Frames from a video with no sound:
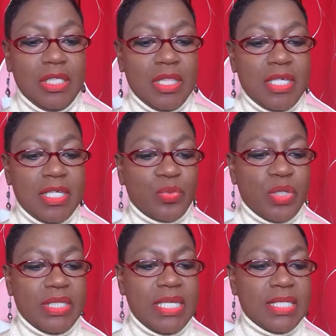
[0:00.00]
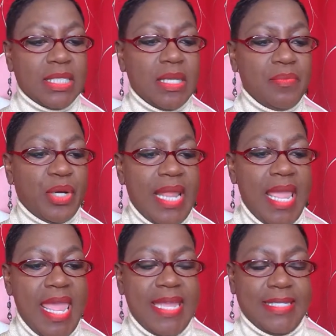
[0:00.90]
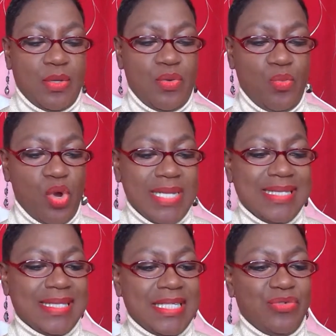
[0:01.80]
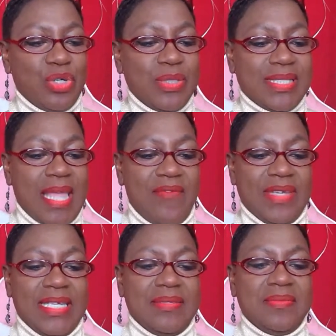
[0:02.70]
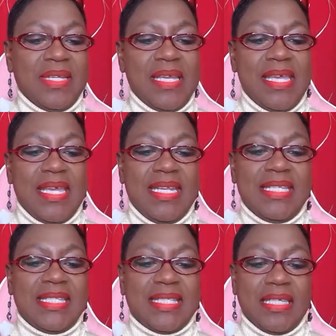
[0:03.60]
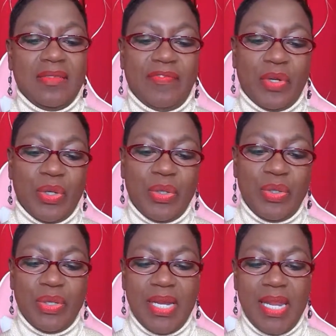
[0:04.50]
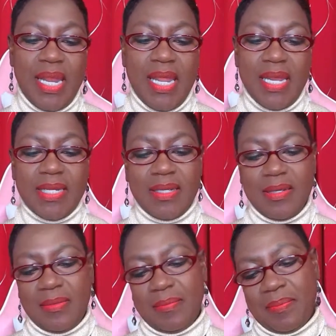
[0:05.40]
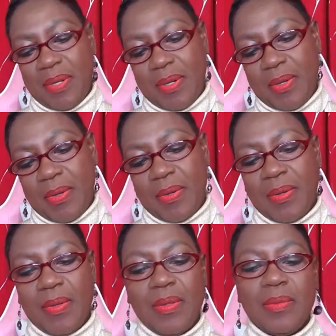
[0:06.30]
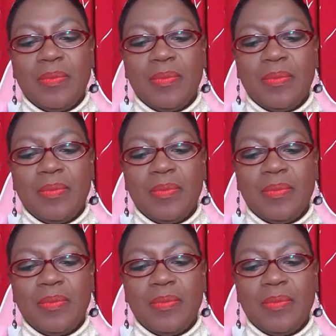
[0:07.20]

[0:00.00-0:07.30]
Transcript: This one is number 8107, and it's silver and pearl.